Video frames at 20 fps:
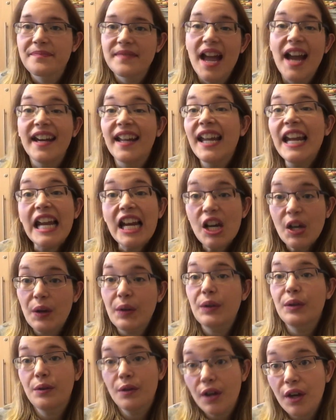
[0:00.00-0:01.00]
And he
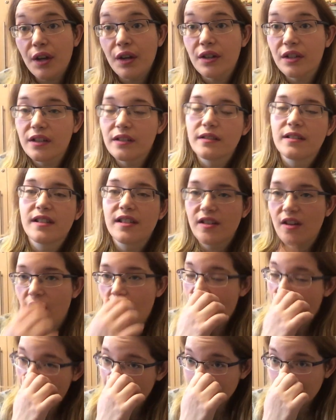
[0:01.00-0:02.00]
looked good. So
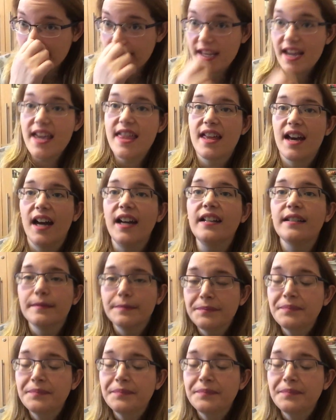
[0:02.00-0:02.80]
I had to say that.